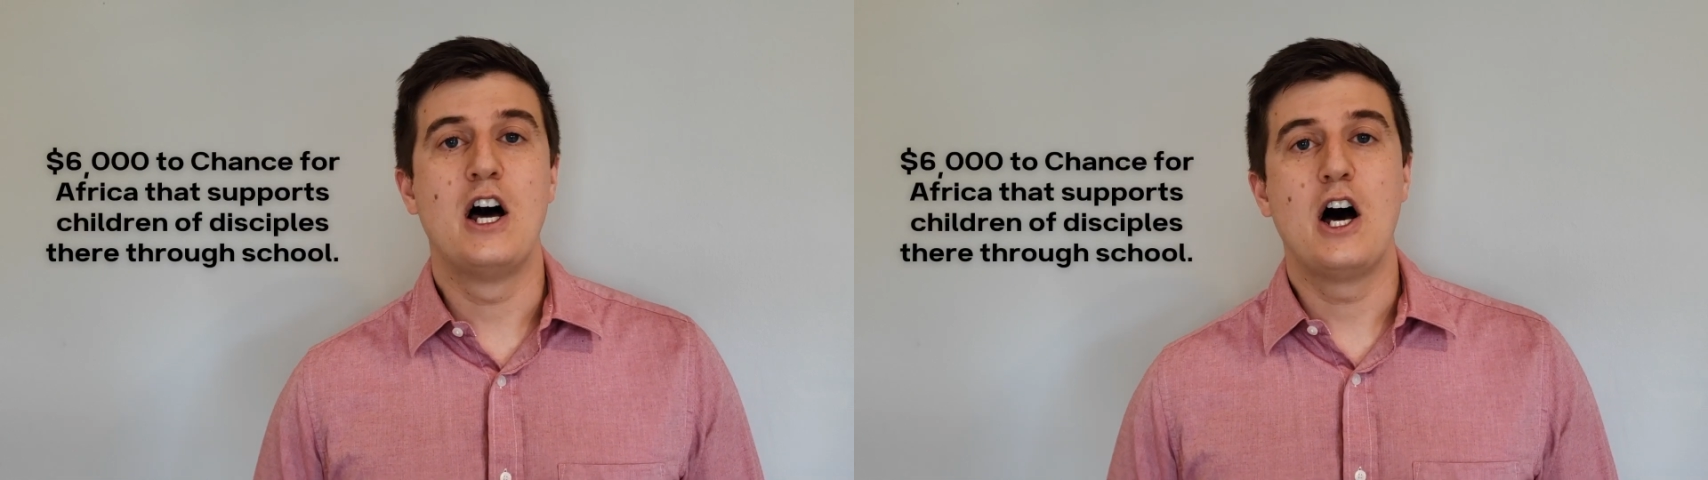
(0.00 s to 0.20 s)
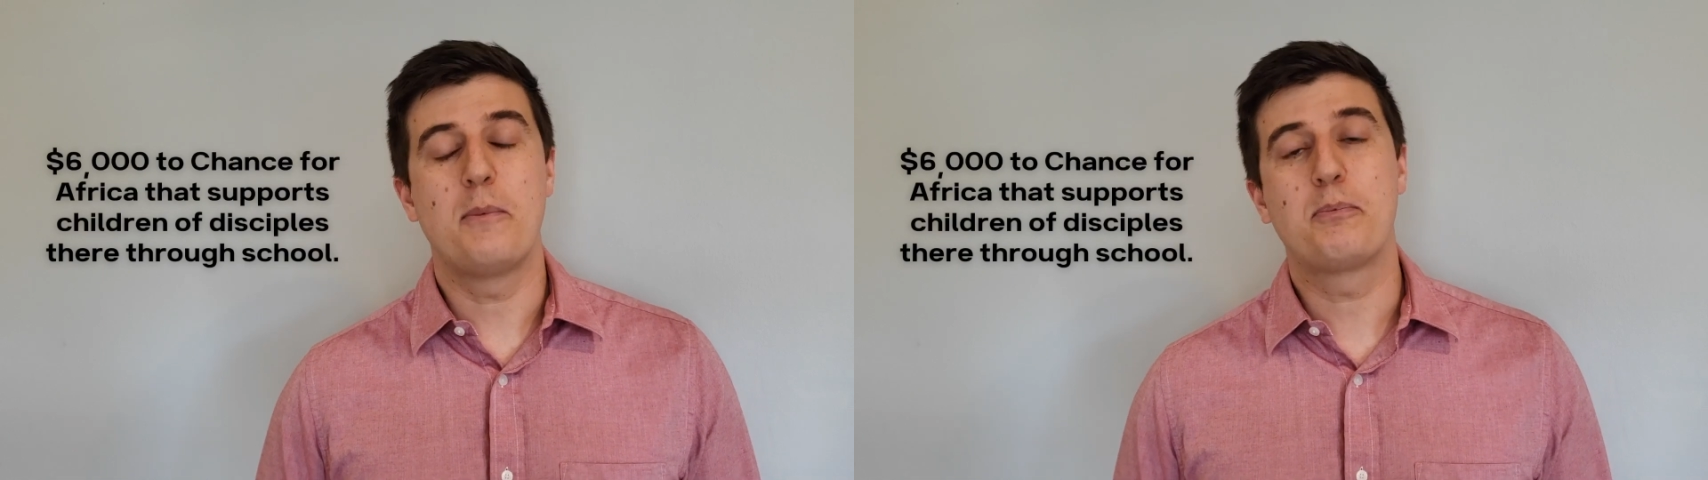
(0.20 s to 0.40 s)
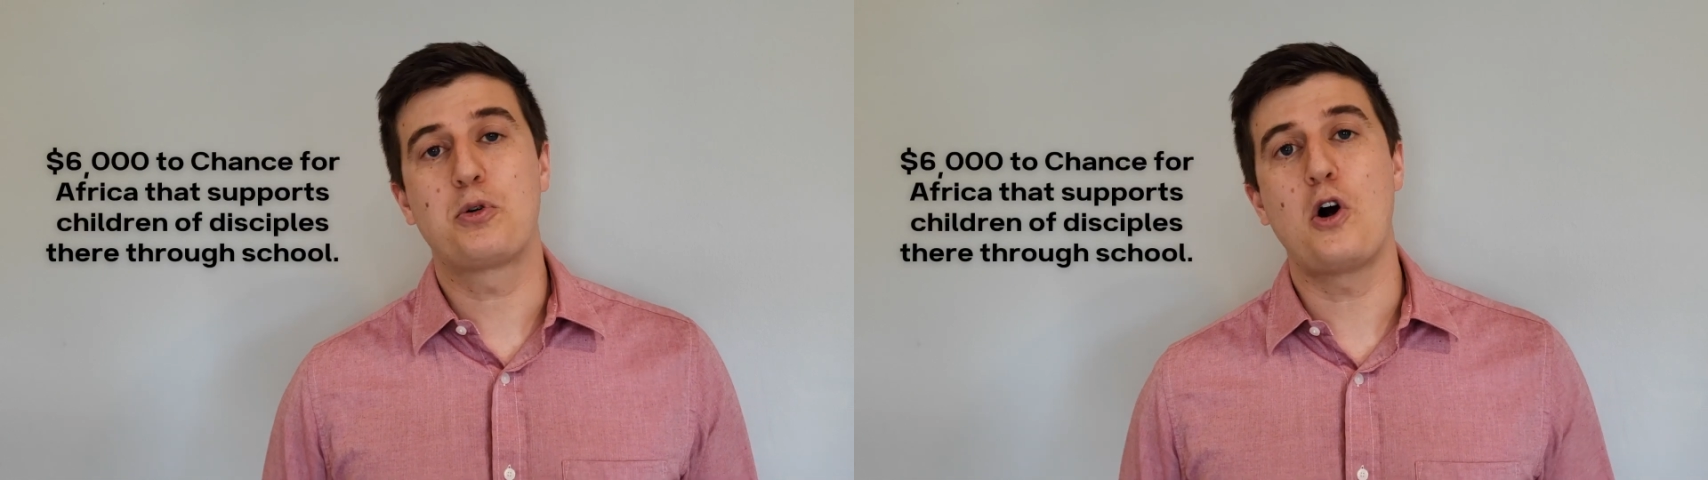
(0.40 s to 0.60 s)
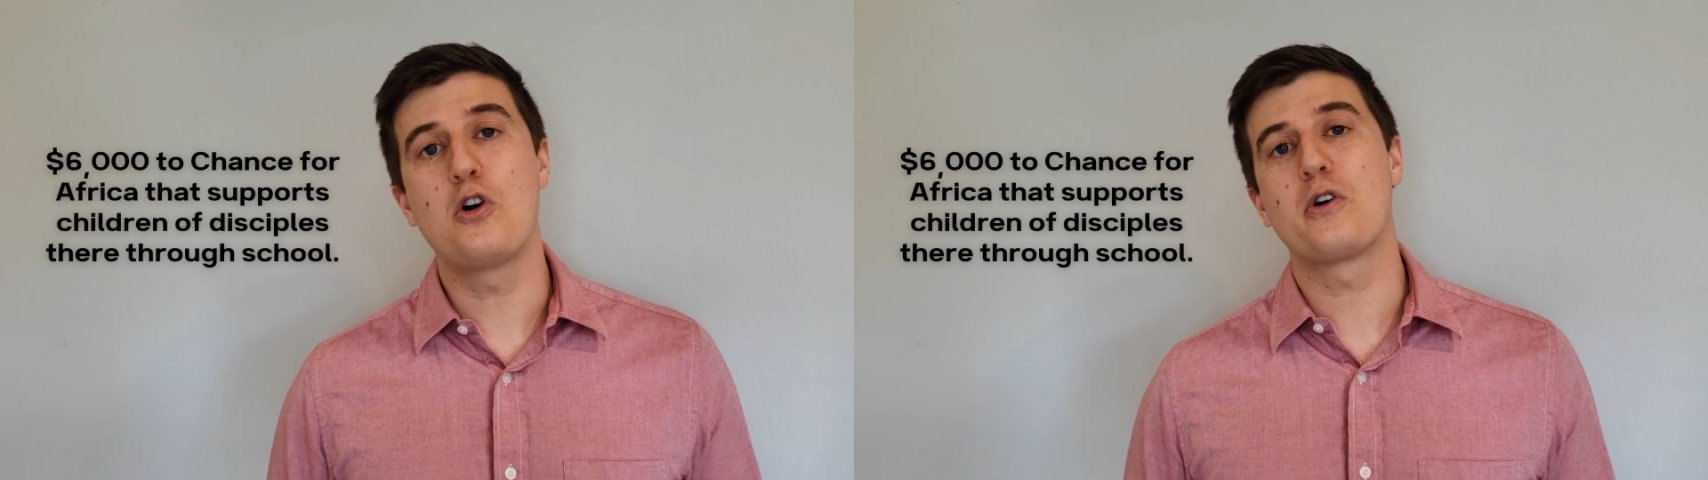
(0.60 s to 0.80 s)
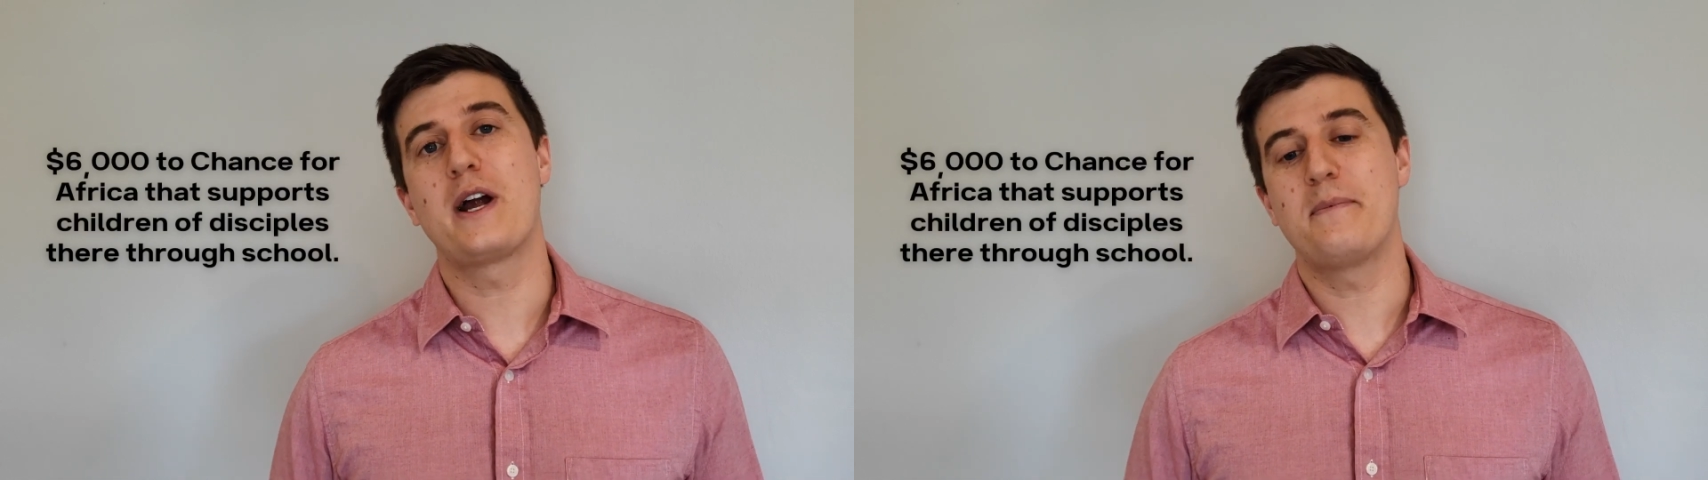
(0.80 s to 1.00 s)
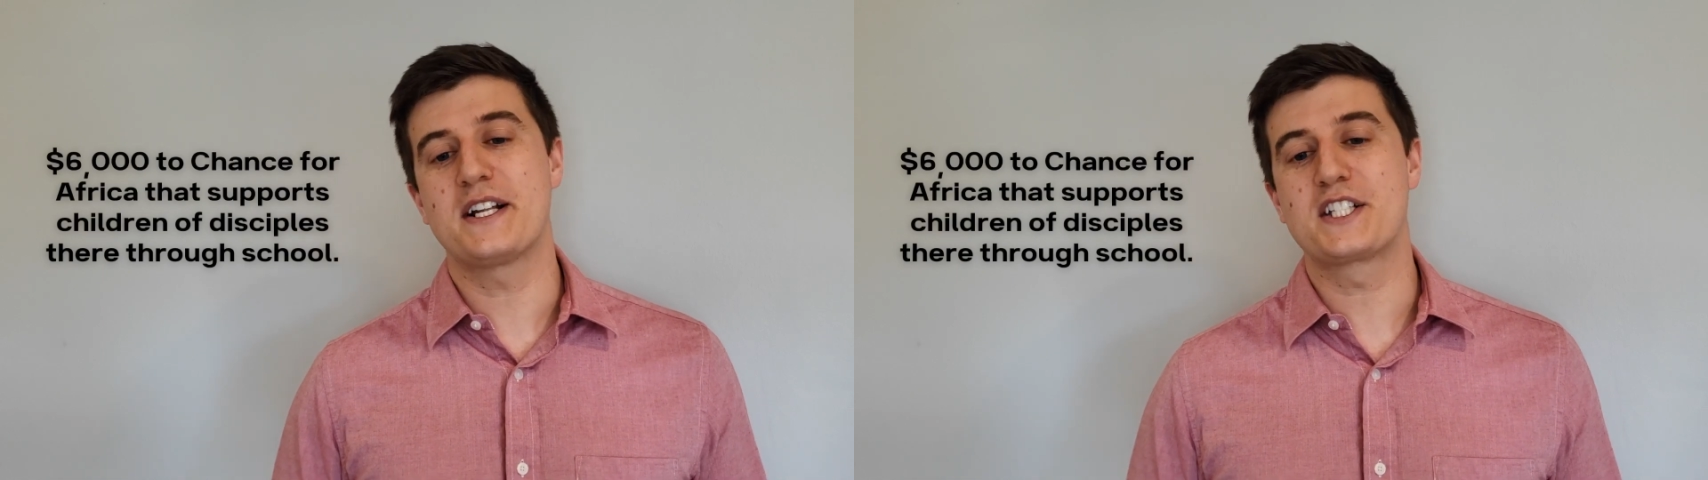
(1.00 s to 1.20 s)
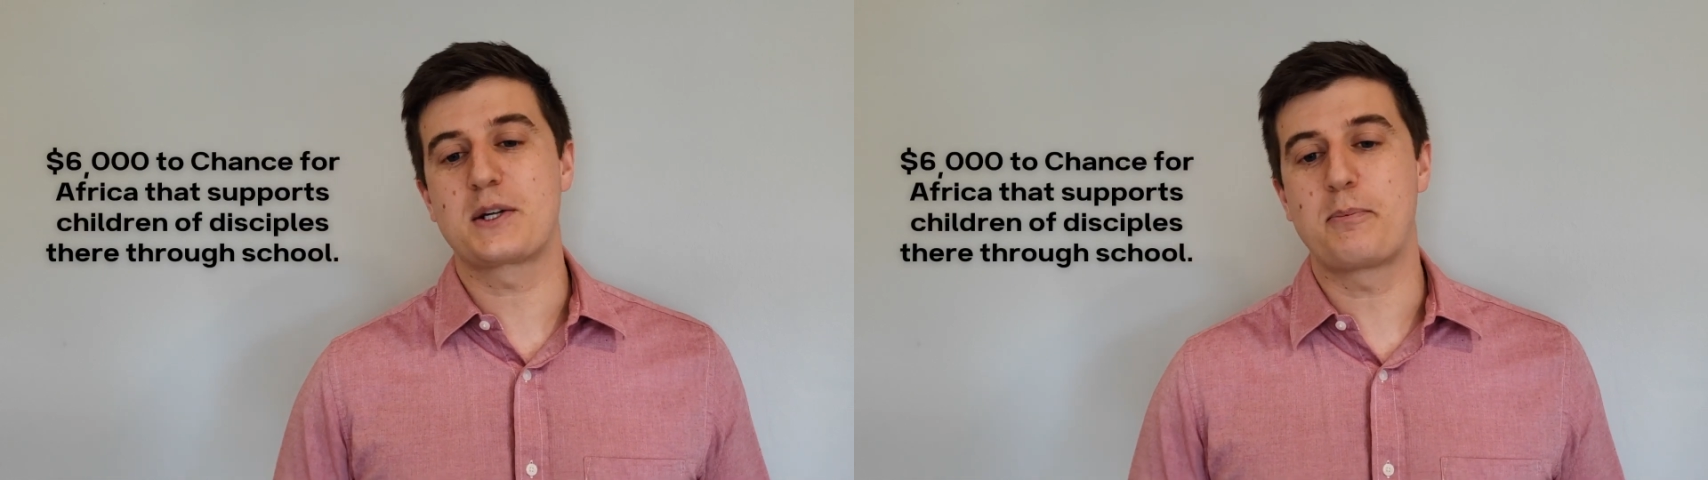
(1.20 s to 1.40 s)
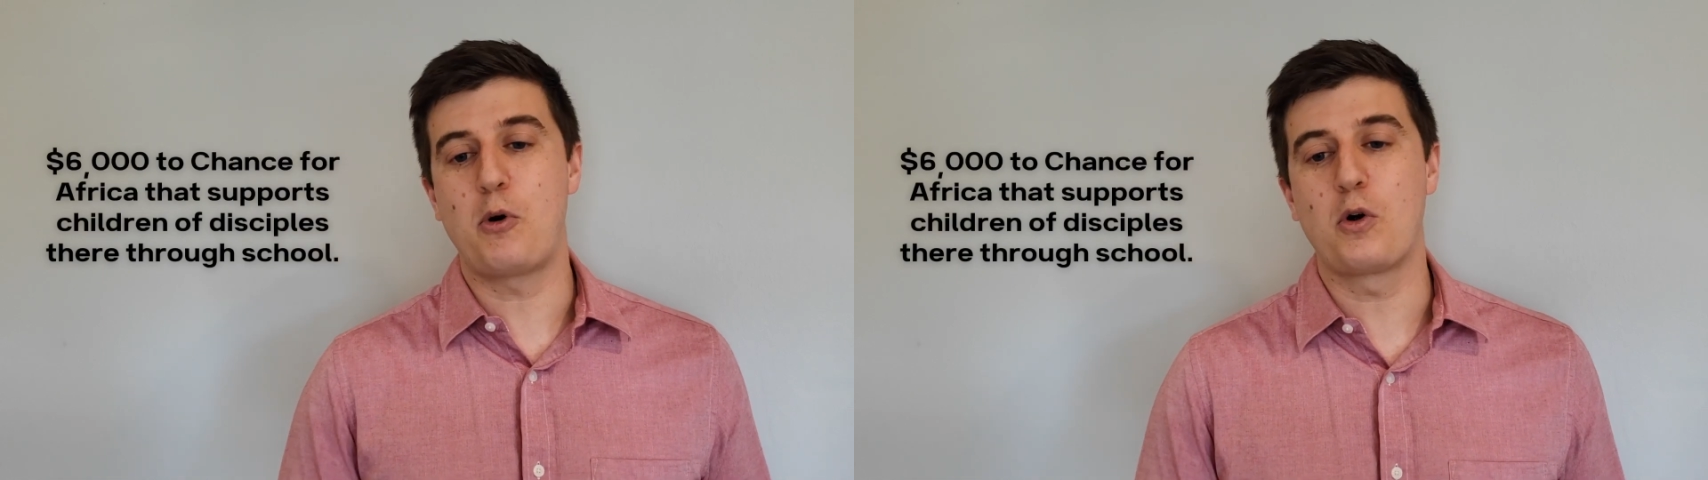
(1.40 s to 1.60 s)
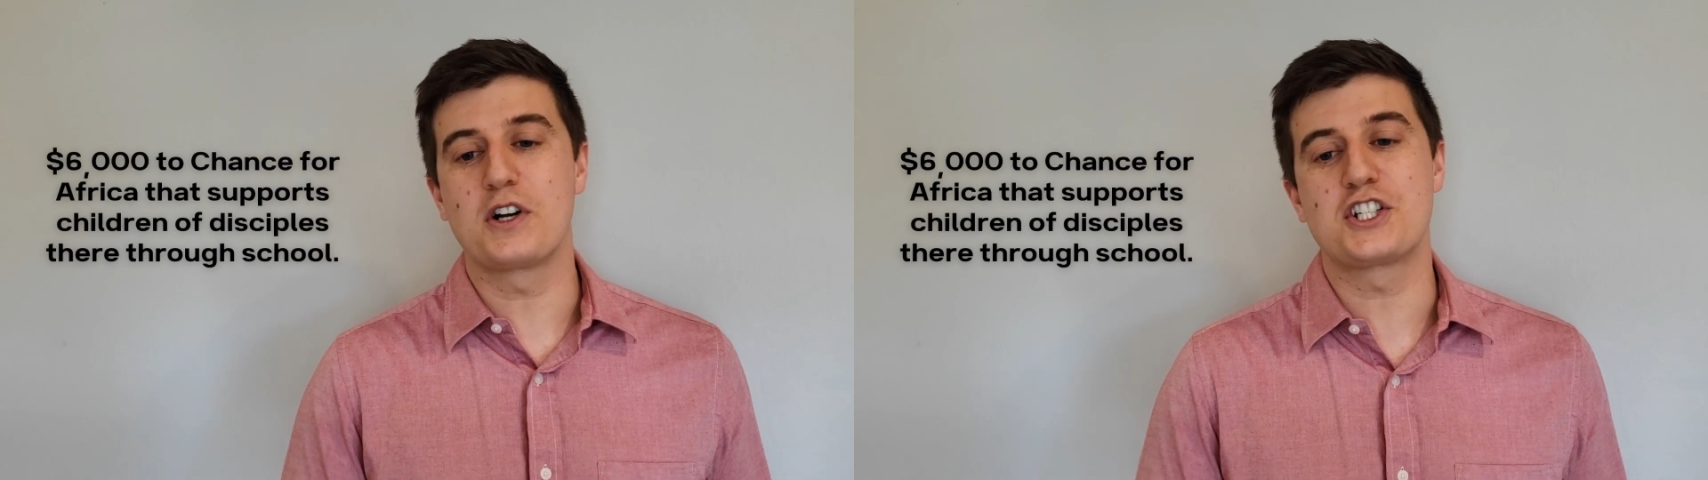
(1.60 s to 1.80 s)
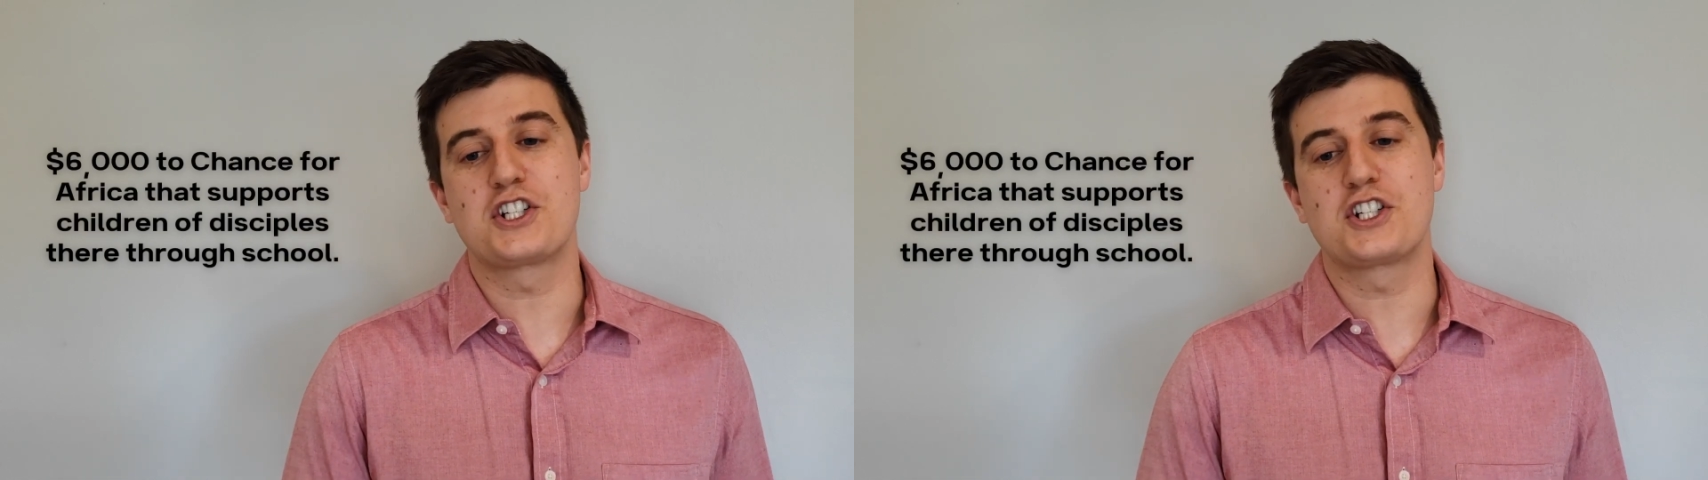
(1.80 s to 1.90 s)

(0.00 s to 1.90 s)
a program that supports